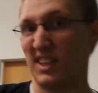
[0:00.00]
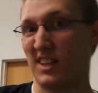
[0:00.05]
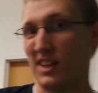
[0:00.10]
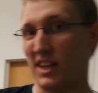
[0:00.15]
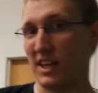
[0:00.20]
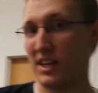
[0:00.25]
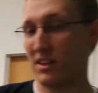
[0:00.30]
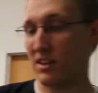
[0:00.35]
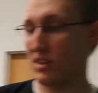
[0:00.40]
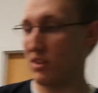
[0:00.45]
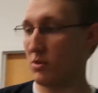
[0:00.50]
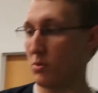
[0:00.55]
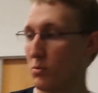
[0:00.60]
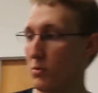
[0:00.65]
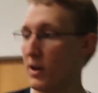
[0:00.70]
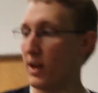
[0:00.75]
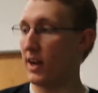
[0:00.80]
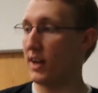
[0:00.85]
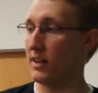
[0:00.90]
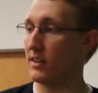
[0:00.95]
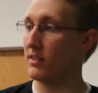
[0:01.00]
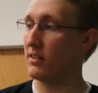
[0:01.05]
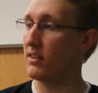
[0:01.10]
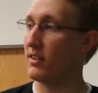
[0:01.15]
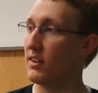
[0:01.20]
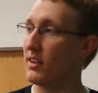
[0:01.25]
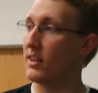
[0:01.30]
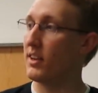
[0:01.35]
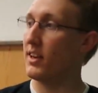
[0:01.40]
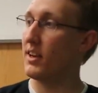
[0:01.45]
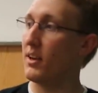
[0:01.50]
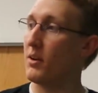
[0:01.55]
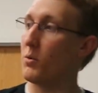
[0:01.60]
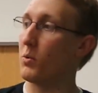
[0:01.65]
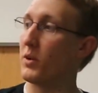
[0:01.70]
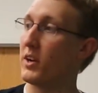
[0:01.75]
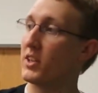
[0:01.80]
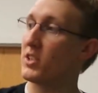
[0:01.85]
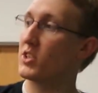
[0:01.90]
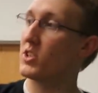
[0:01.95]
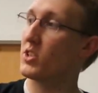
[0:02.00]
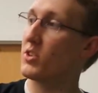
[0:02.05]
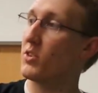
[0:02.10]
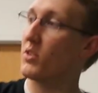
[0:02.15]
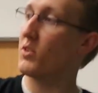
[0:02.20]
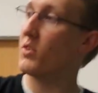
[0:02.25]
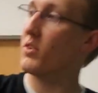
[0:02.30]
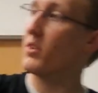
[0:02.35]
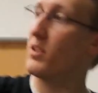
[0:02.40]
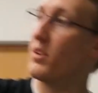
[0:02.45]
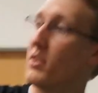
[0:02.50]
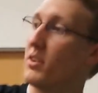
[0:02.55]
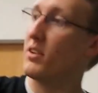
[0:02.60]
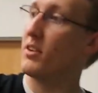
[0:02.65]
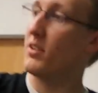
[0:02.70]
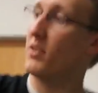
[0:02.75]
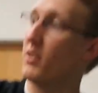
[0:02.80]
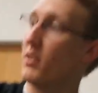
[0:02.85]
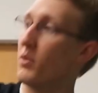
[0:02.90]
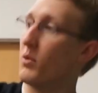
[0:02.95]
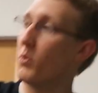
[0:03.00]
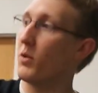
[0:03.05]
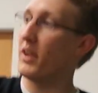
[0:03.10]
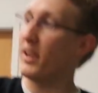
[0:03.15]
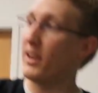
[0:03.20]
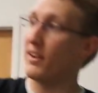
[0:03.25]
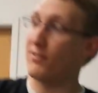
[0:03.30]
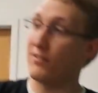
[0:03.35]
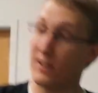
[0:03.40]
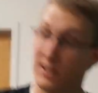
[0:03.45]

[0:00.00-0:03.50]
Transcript: the length of the rod, mm-hmm. which, if